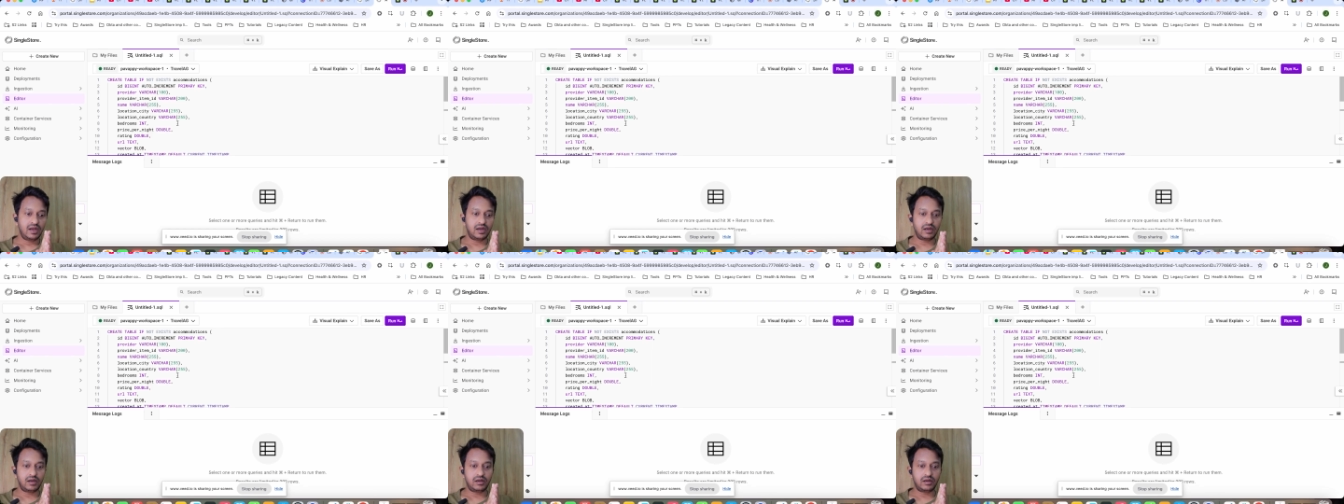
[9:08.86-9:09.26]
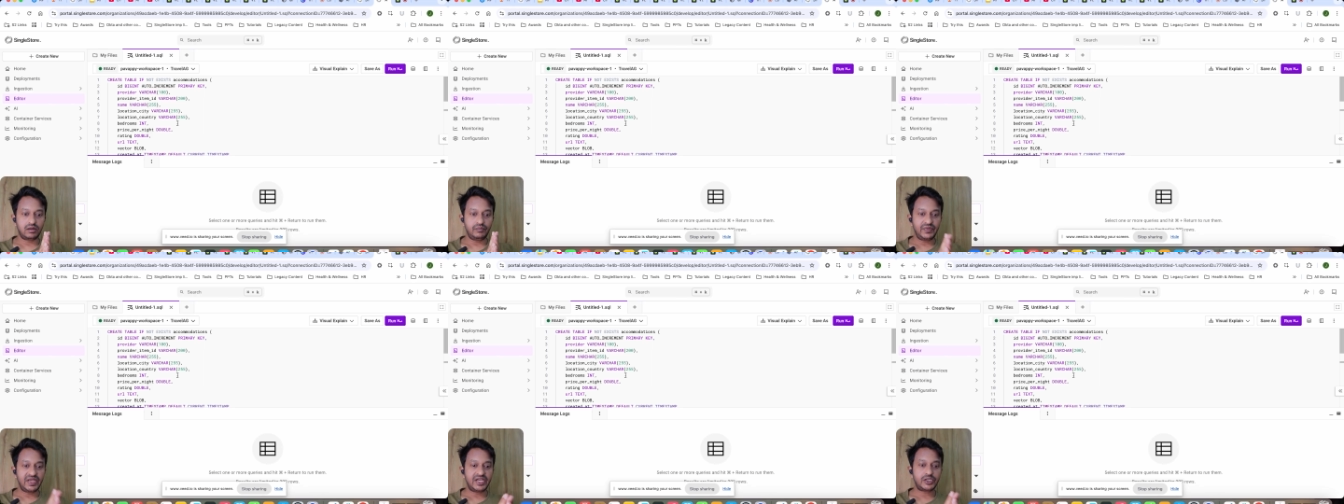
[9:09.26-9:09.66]
uh,
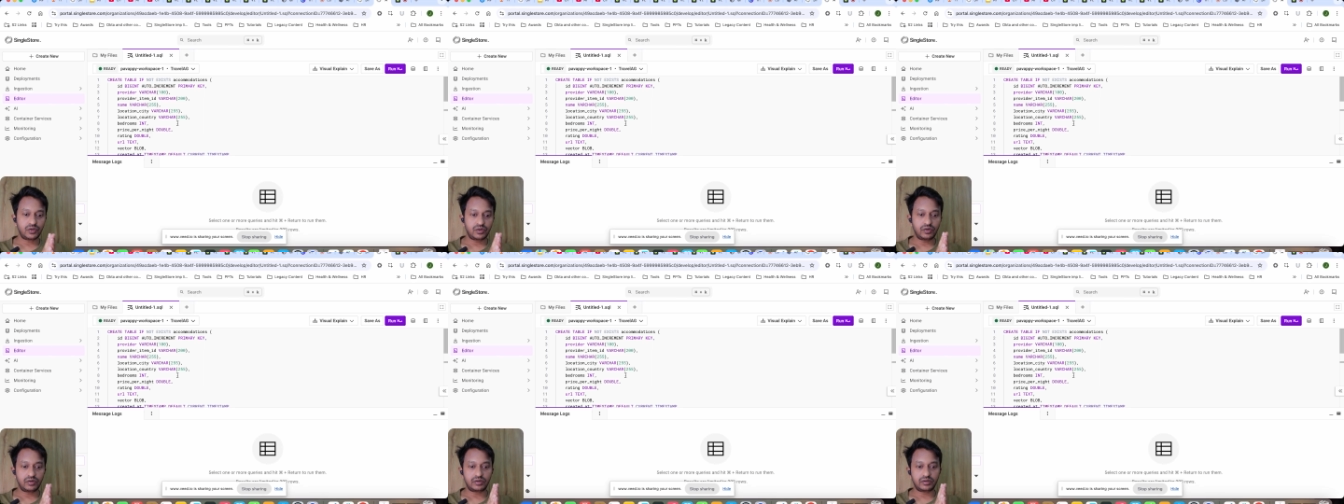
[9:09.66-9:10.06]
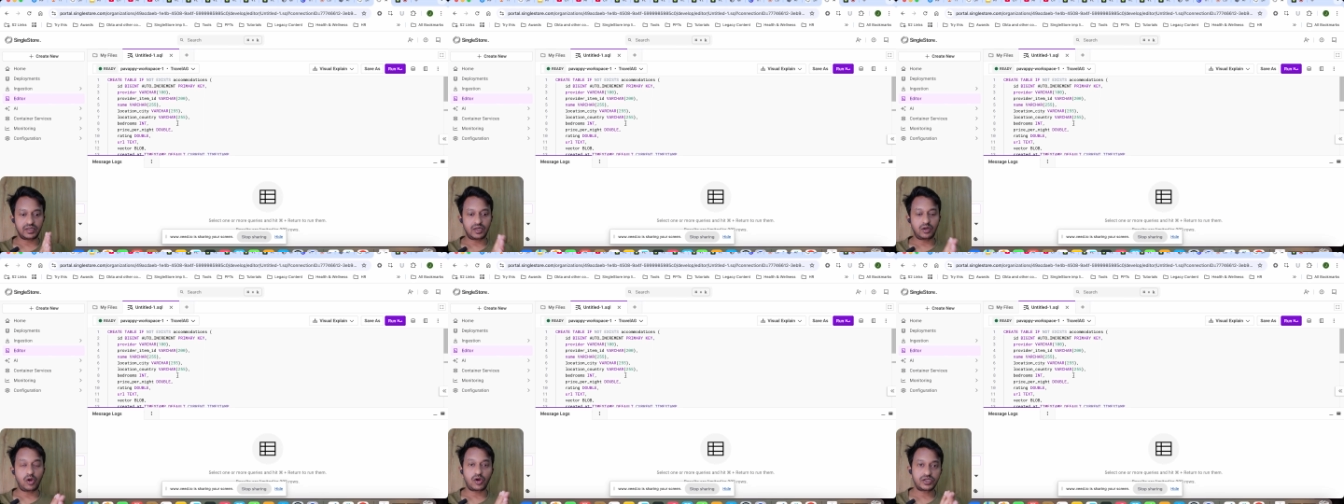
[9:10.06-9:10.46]
make sure
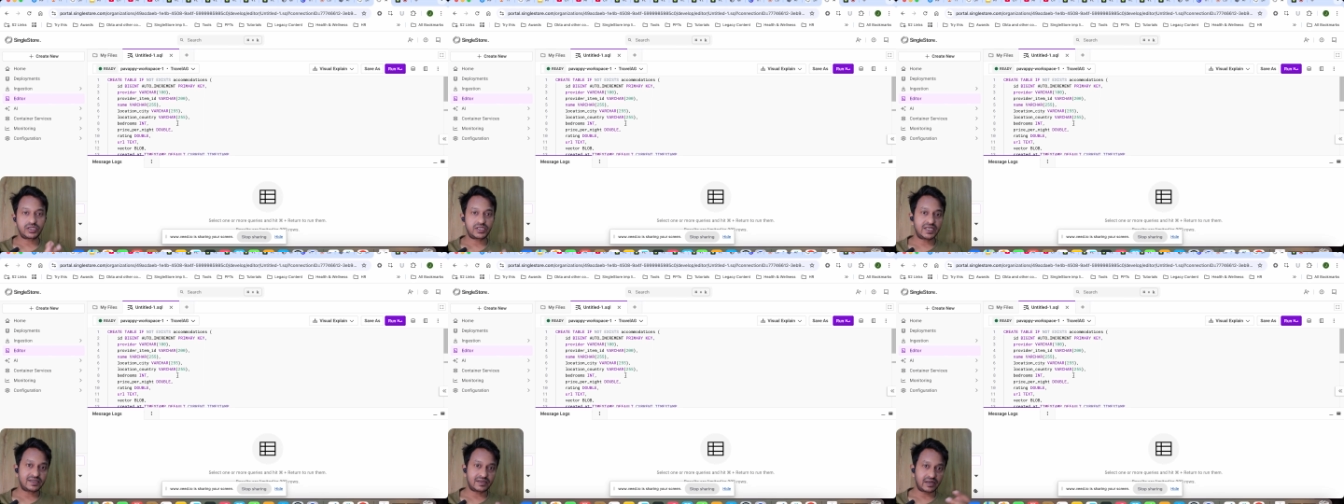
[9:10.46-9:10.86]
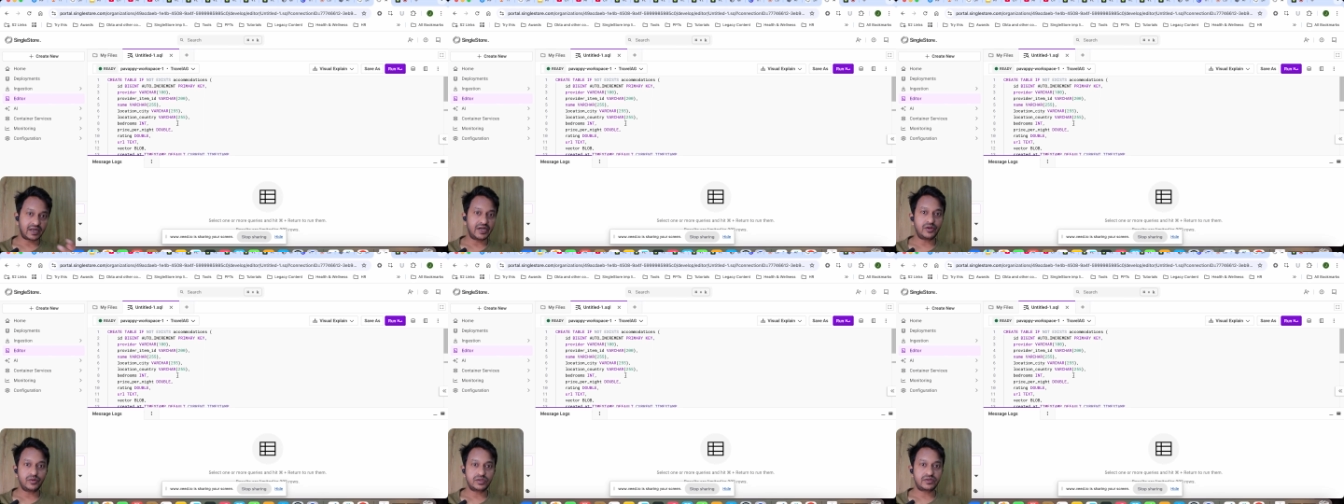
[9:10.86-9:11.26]
the cost is
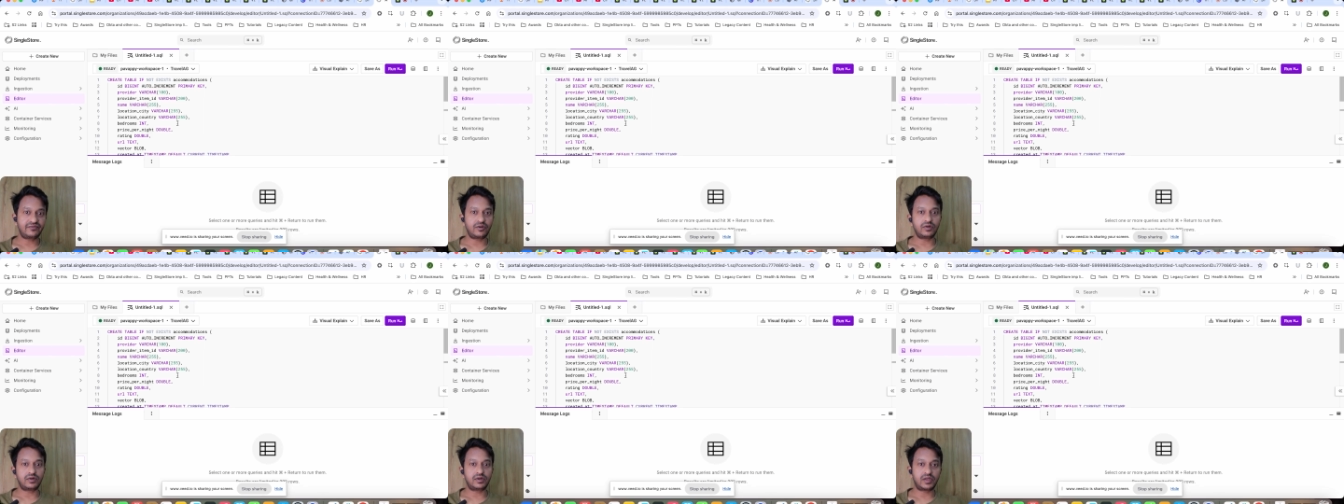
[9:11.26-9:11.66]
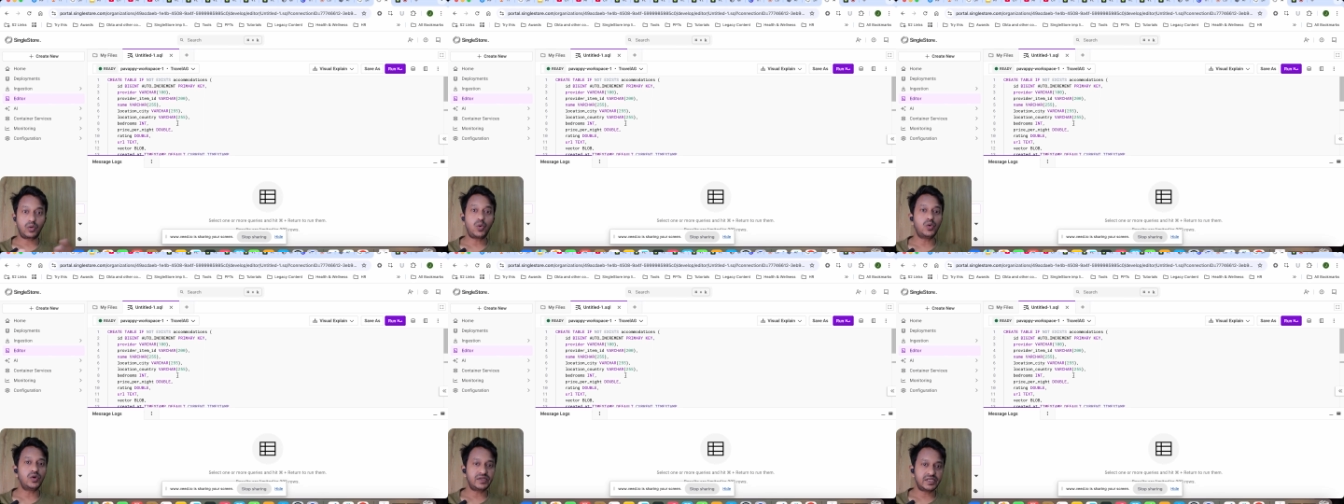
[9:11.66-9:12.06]
reduced for the
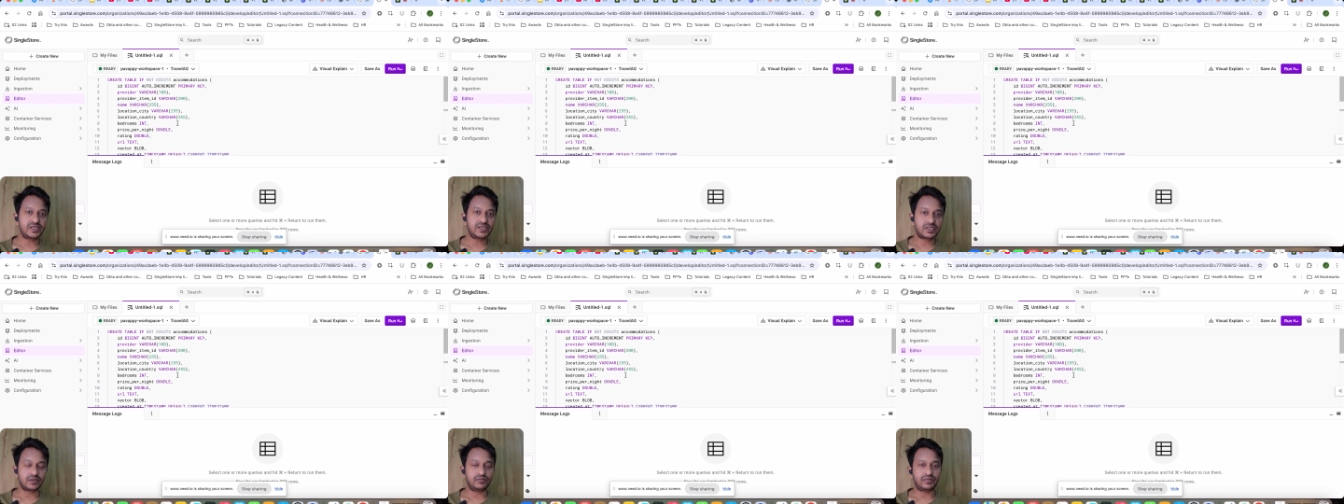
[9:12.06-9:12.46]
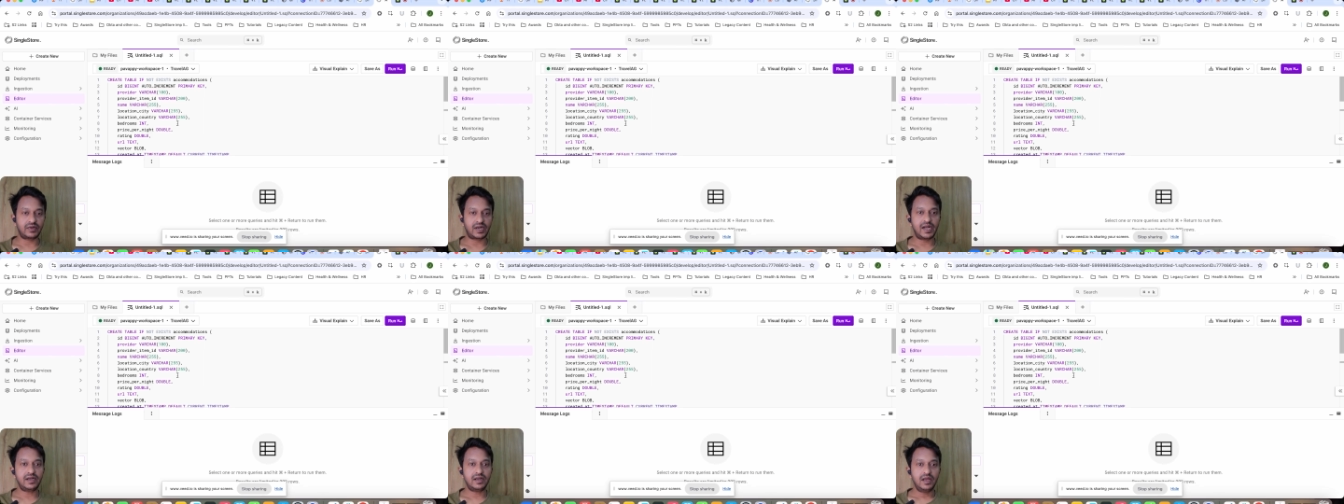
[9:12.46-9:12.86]
whole system,
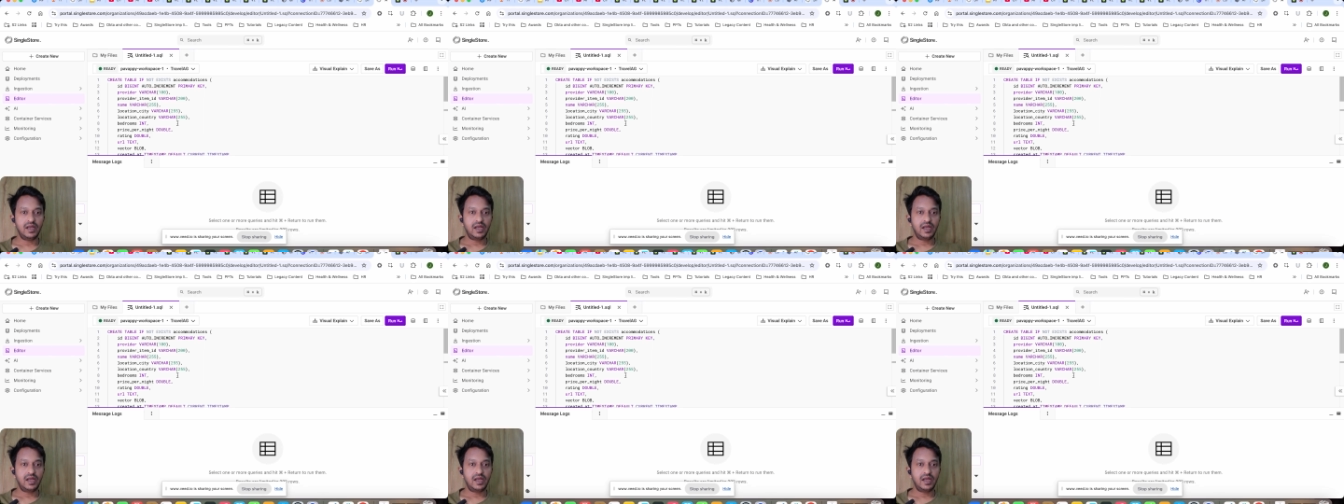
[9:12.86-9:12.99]
right?